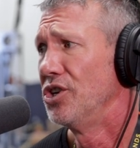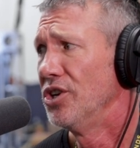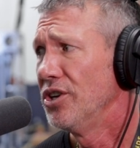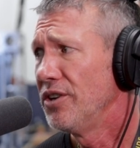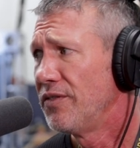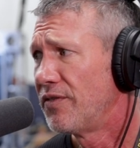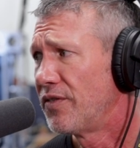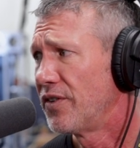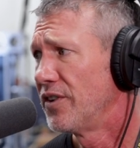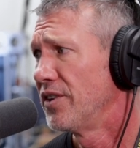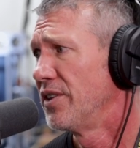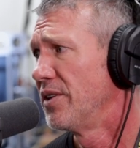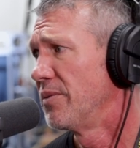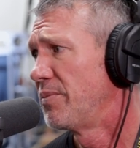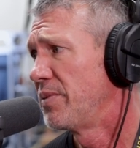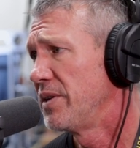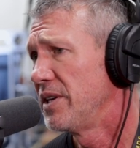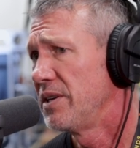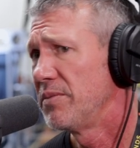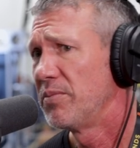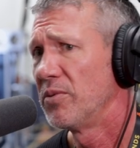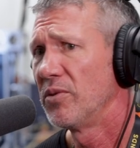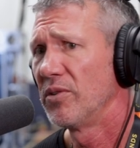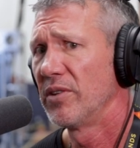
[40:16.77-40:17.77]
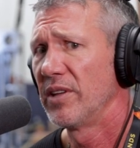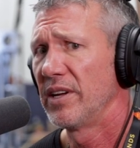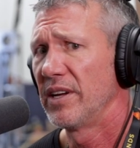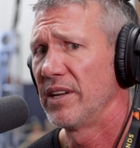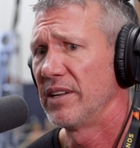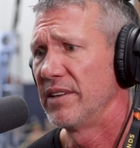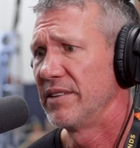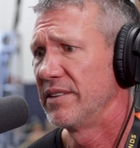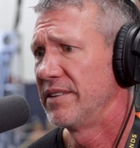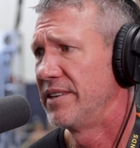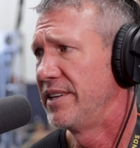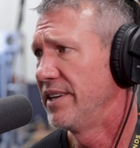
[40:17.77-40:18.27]
good for the people
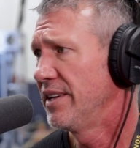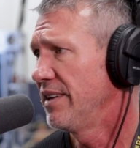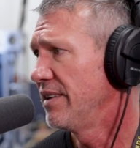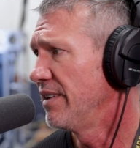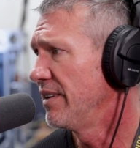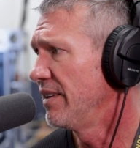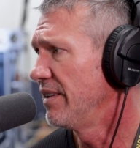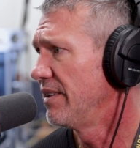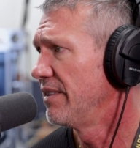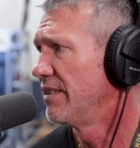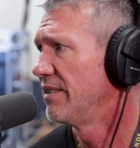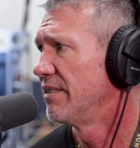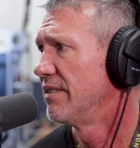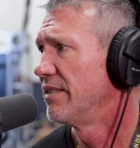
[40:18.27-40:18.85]
that did it.